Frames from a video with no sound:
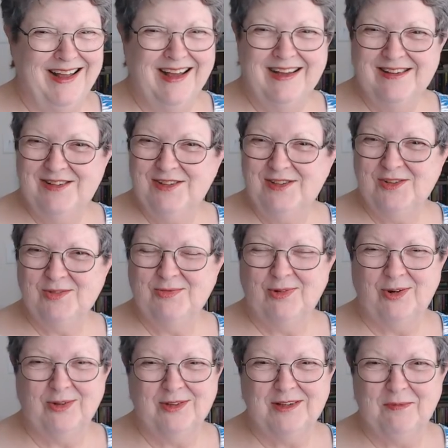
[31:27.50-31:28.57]
She just
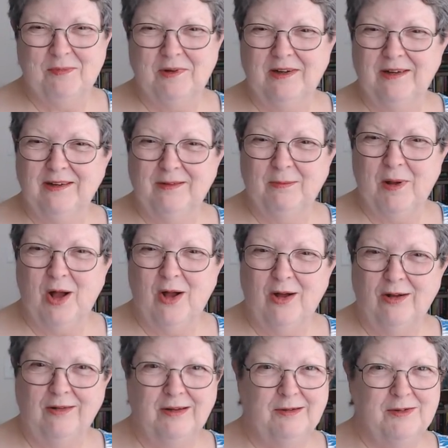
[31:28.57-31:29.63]
rolls up in a little
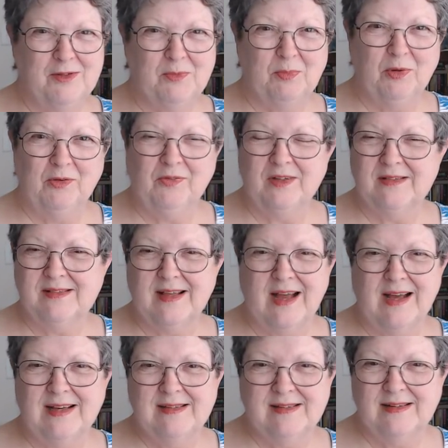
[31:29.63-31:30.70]
ball. It was a perfect
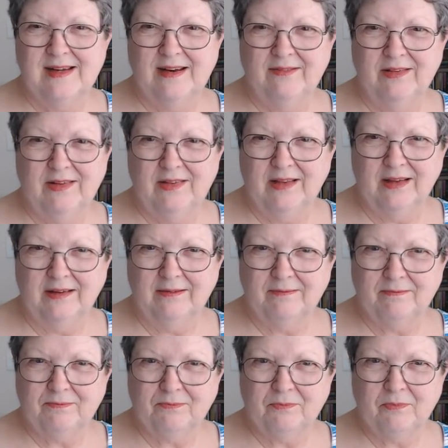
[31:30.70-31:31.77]
size and everything.
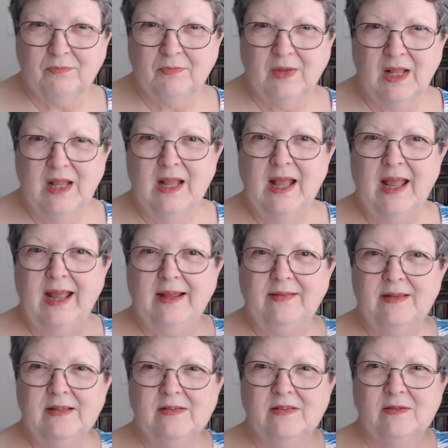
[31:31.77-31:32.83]
In
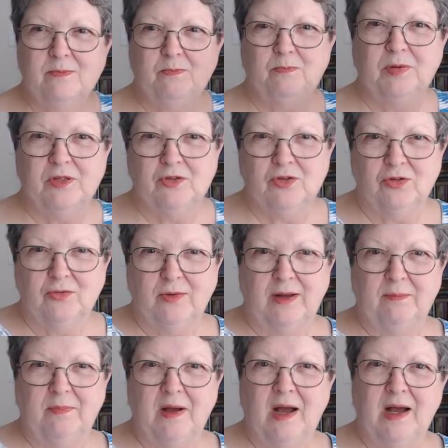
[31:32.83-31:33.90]
this picture right
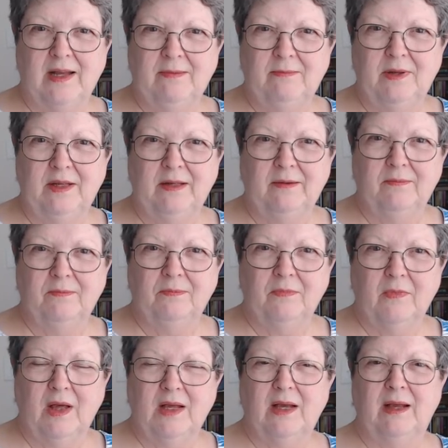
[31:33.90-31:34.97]
behind me,
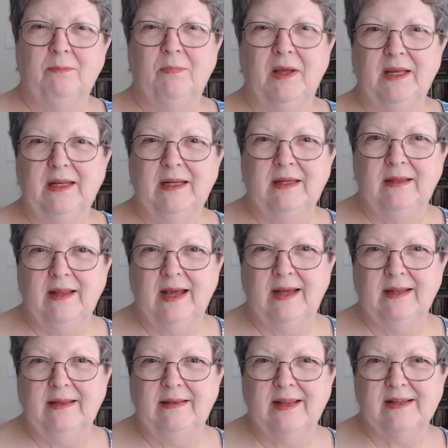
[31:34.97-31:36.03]
I painted that.
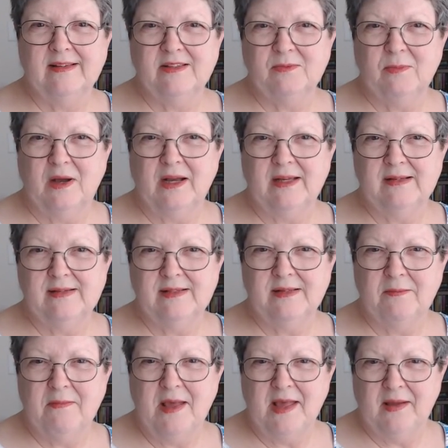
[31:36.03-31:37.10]
That's my
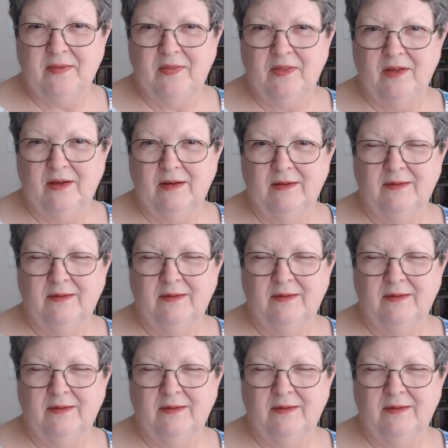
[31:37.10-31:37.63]
Samantha.